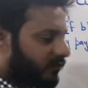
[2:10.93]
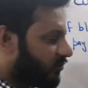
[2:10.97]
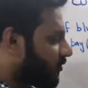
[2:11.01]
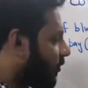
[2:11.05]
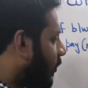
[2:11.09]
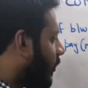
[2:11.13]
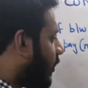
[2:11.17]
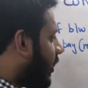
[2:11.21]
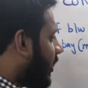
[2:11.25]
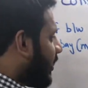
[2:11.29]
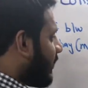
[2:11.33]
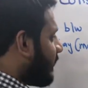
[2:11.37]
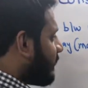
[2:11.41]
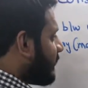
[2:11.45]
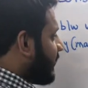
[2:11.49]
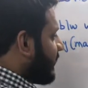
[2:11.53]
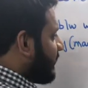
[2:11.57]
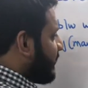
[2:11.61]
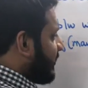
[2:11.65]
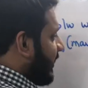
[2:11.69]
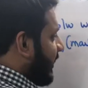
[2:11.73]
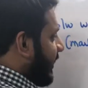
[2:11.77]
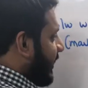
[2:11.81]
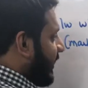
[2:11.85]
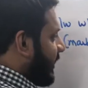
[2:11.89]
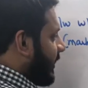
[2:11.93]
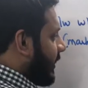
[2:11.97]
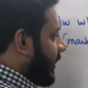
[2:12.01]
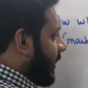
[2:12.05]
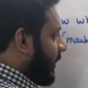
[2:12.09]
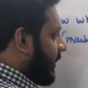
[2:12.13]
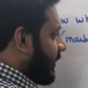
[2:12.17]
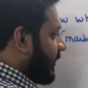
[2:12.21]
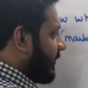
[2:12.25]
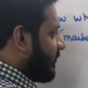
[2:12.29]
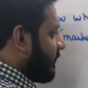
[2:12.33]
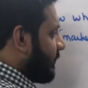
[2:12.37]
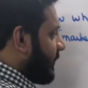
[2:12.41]
So all of this area
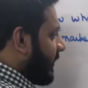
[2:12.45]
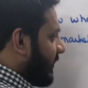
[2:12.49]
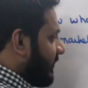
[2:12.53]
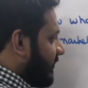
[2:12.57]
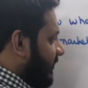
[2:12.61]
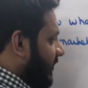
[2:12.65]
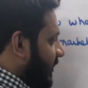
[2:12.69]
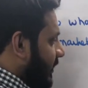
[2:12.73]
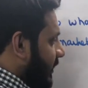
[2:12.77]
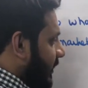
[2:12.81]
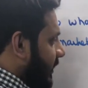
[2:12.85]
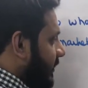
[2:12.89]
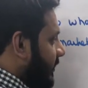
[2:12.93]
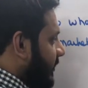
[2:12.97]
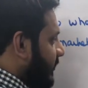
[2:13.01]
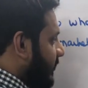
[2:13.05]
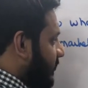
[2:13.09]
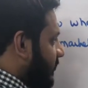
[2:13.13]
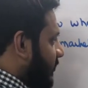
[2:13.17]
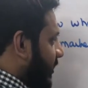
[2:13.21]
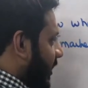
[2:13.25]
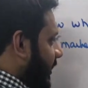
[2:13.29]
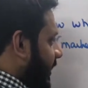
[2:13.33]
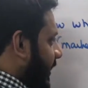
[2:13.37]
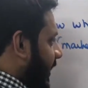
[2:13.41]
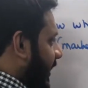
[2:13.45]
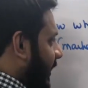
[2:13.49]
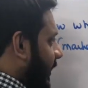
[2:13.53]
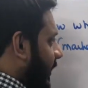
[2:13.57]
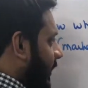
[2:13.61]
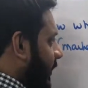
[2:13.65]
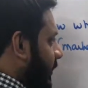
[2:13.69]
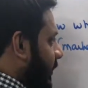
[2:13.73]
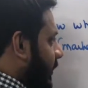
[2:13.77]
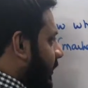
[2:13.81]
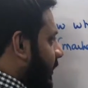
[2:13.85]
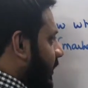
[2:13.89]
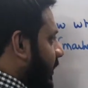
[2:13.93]
is basically this
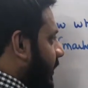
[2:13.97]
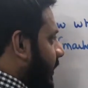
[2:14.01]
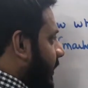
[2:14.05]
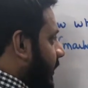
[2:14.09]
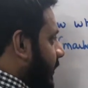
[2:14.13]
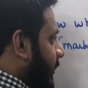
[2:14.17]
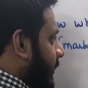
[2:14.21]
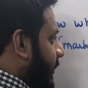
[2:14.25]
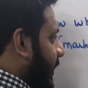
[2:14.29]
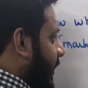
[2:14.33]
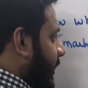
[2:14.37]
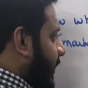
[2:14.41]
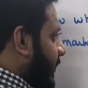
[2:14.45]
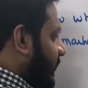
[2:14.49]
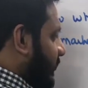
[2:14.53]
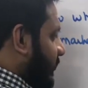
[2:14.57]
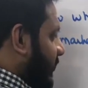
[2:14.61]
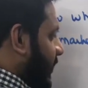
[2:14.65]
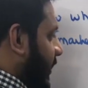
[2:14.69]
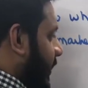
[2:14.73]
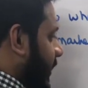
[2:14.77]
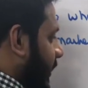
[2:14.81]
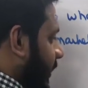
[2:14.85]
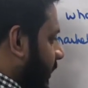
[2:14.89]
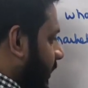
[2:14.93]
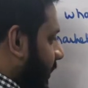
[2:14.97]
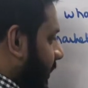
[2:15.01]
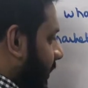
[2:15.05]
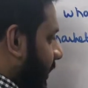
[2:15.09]
triangle, that is triangle